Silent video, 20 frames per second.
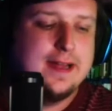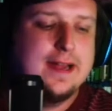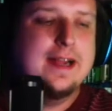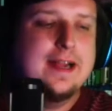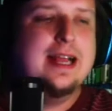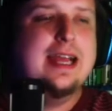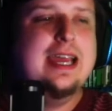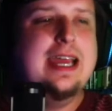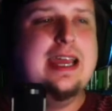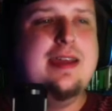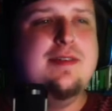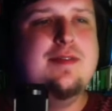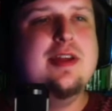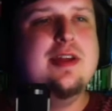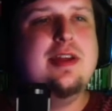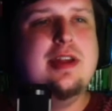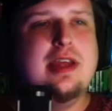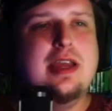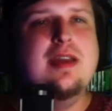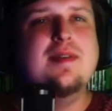
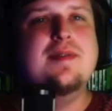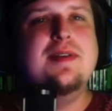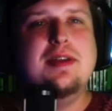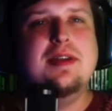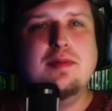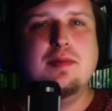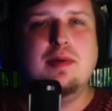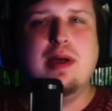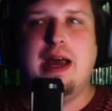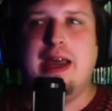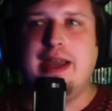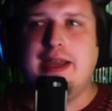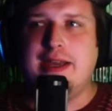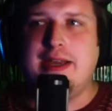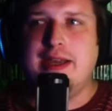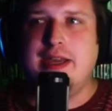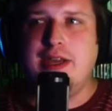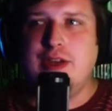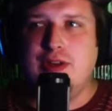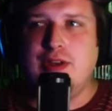even like
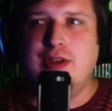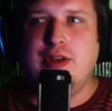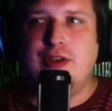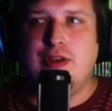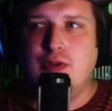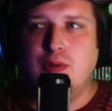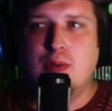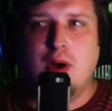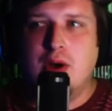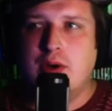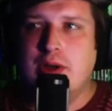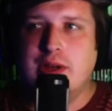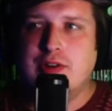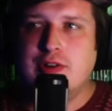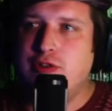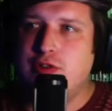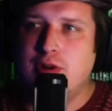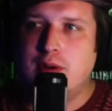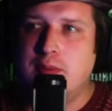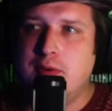you won't get in
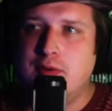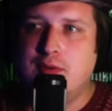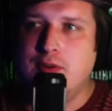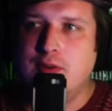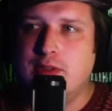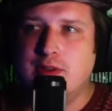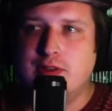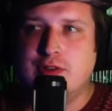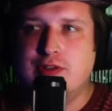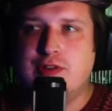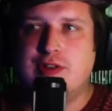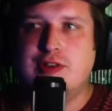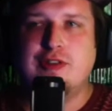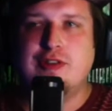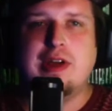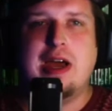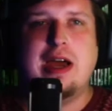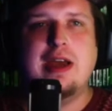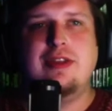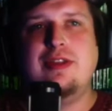trouble for this? Because
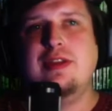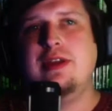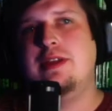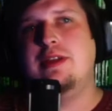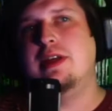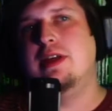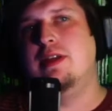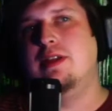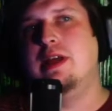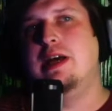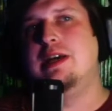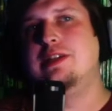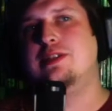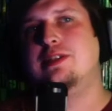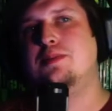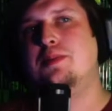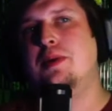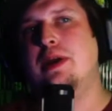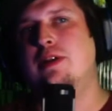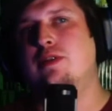I think that a lot of
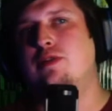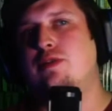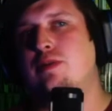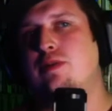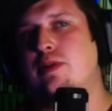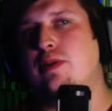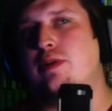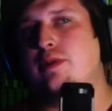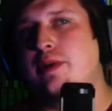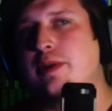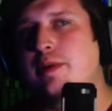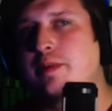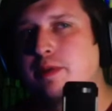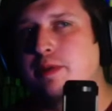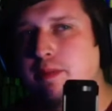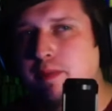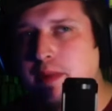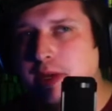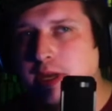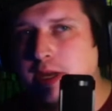Sopranos will agree with
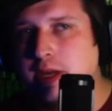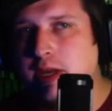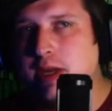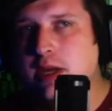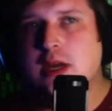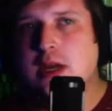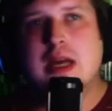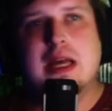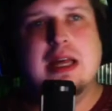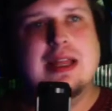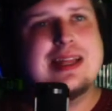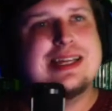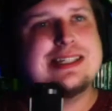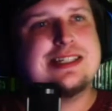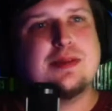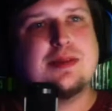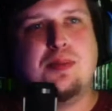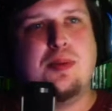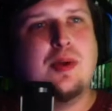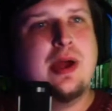me that
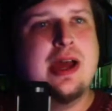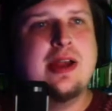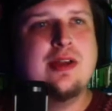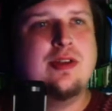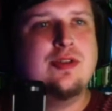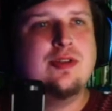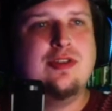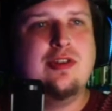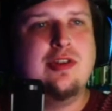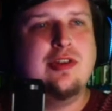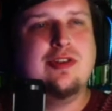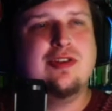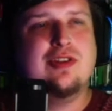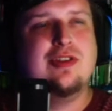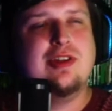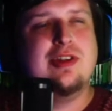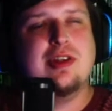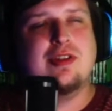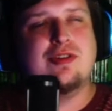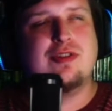Sopranos isn't
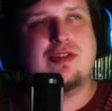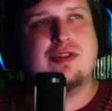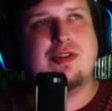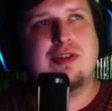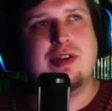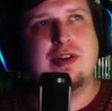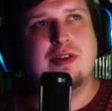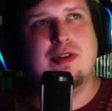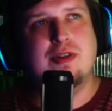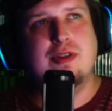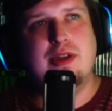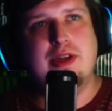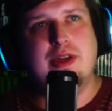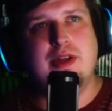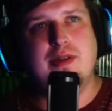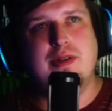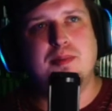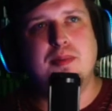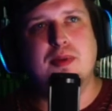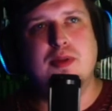
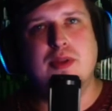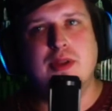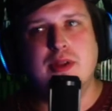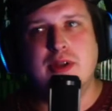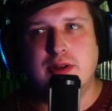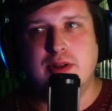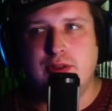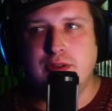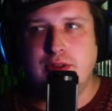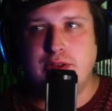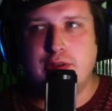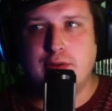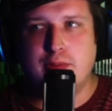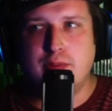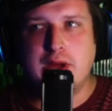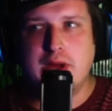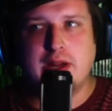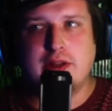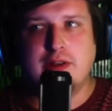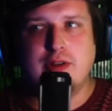necessarily politically
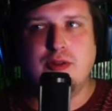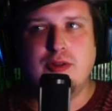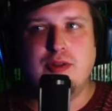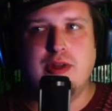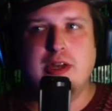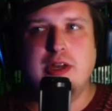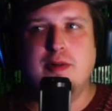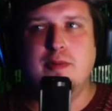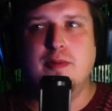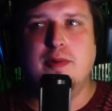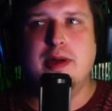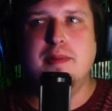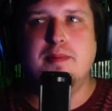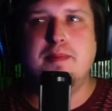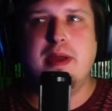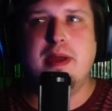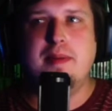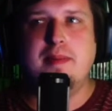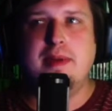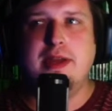correct. Do you think it went
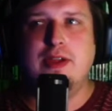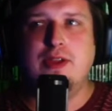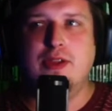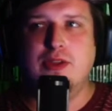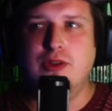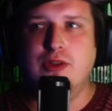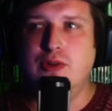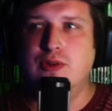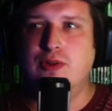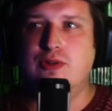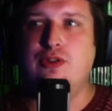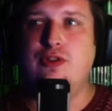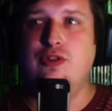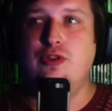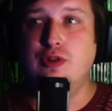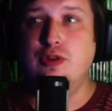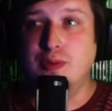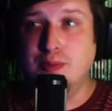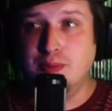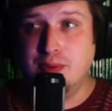maybe a little
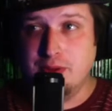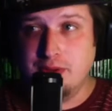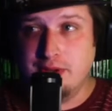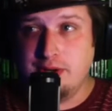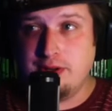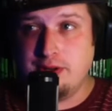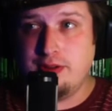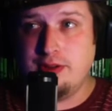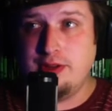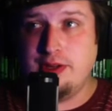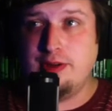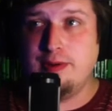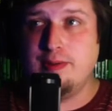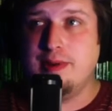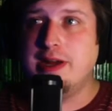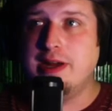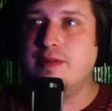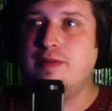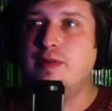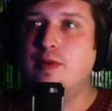too politically
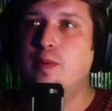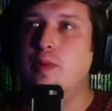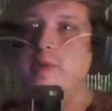correct for what it